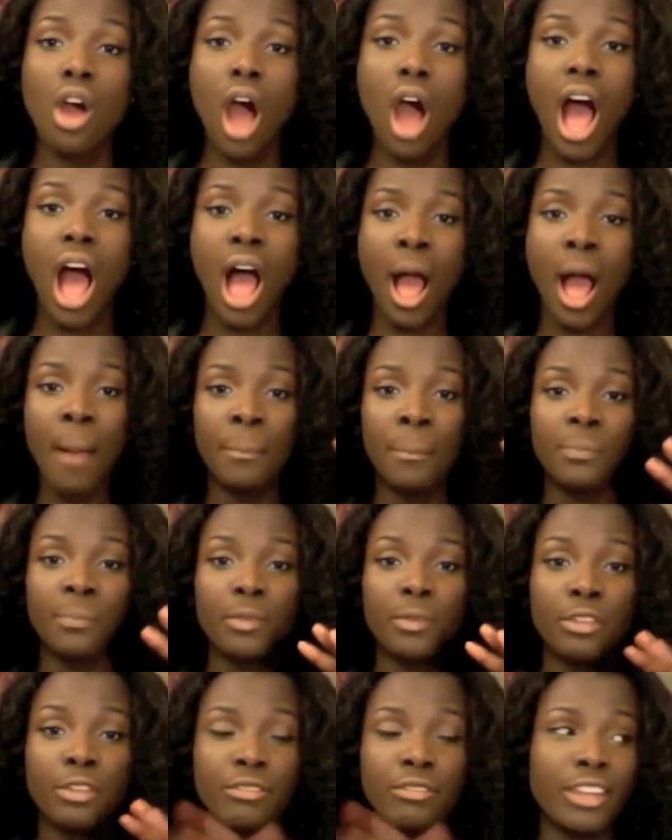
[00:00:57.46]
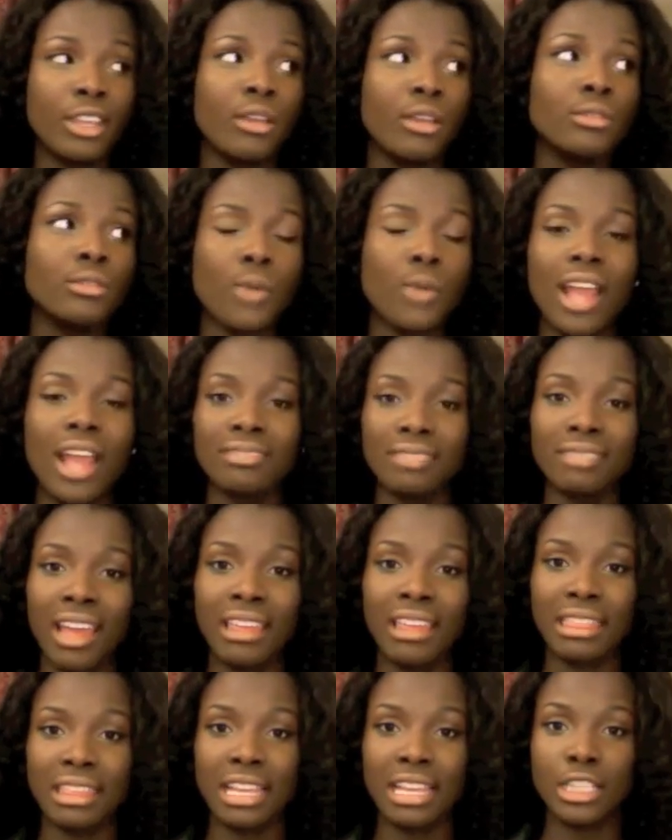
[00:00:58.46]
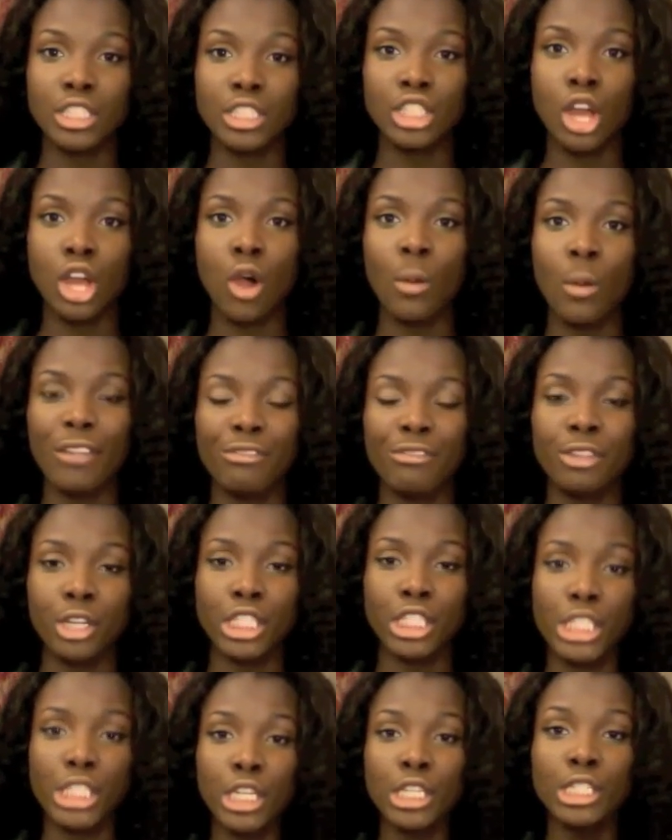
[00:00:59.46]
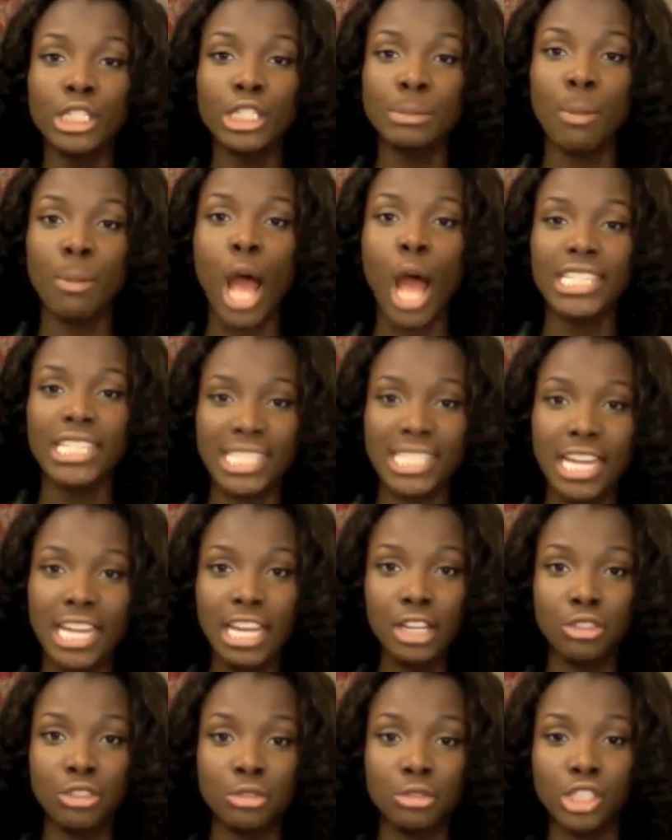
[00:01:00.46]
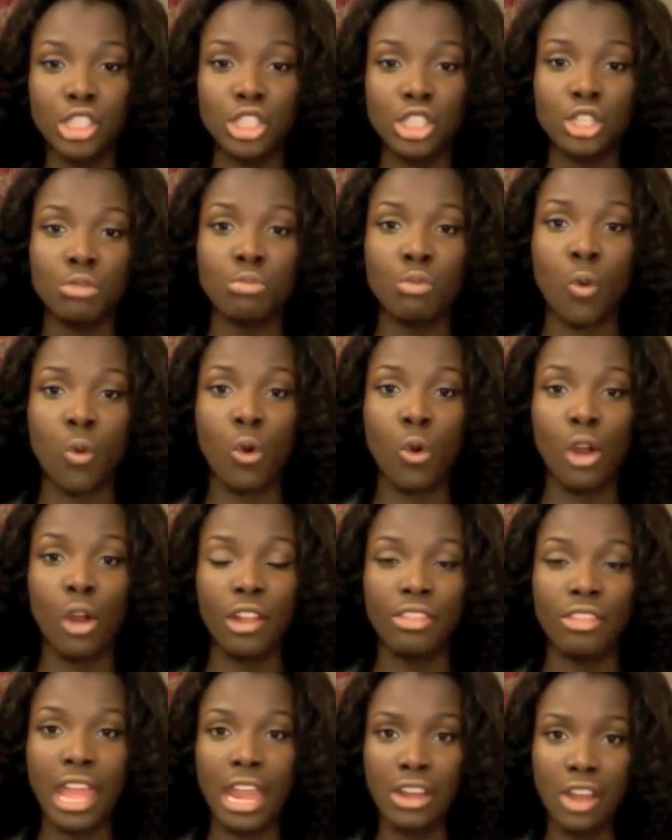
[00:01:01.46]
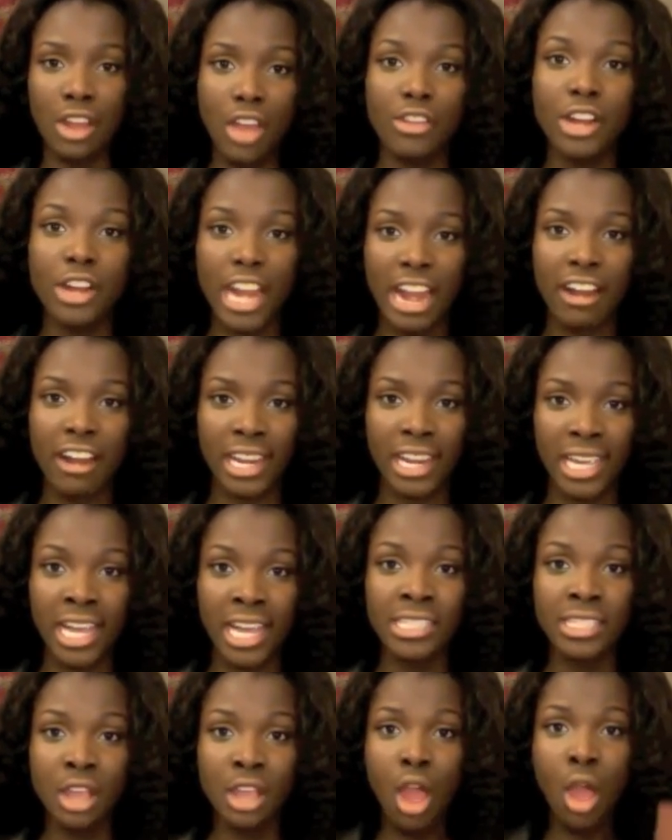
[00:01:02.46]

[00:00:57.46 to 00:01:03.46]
The video is quite lengthy, so if there's certain spots that interest you more than other areas,